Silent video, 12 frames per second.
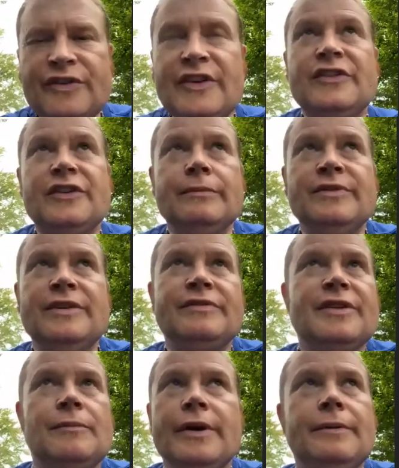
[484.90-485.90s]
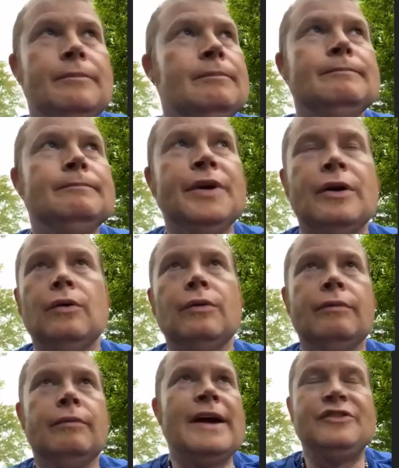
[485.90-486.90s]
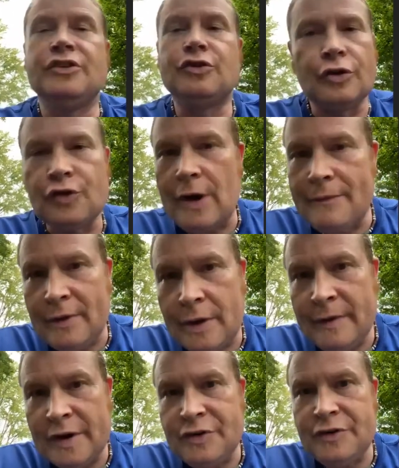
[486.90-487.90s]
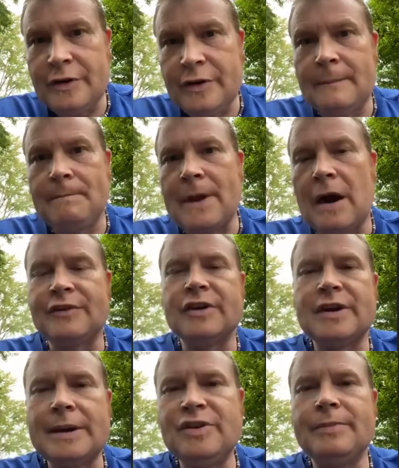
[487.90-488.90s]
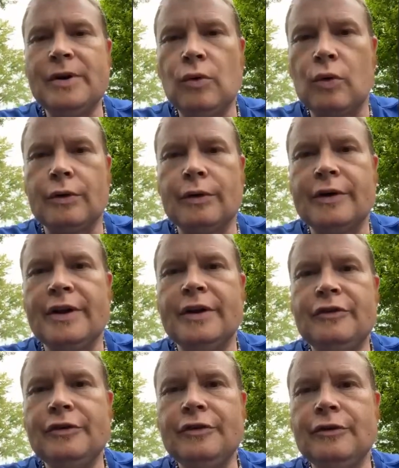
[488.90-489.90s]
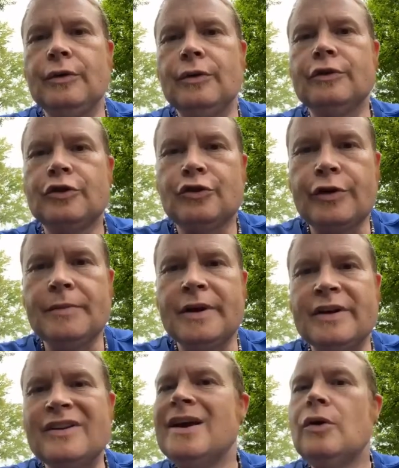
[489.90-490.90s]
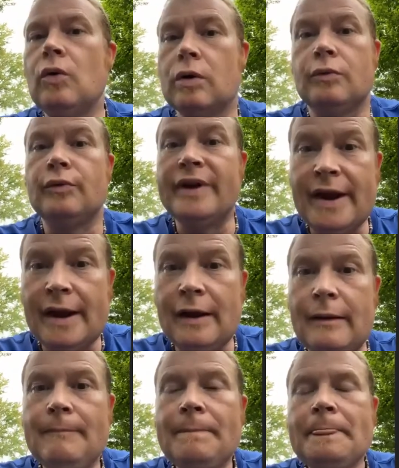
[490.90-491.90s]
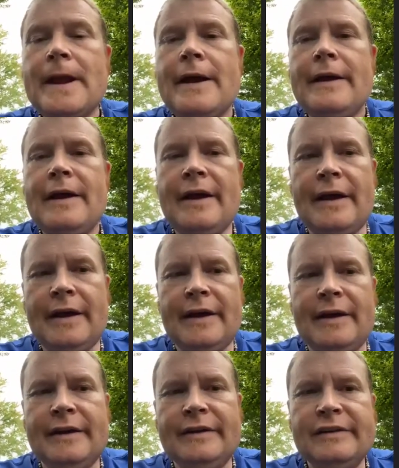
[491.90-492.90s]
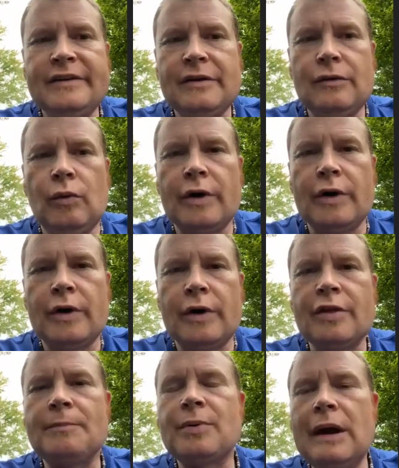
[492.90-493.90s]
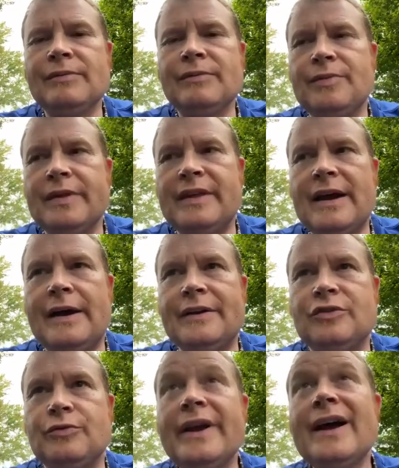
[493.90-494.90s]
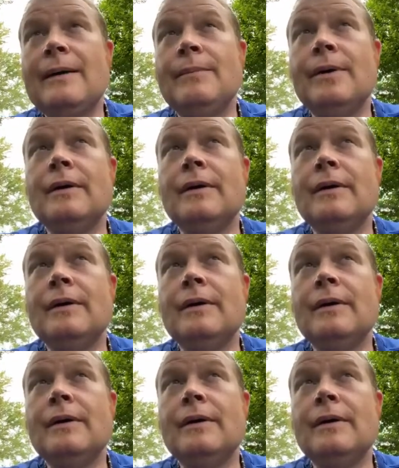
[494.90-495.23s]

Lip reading: systems, if someone, has a drunk driving conviction, oftentimes they'll be ordered into treatment or rehab. And one of the problems with that is rehab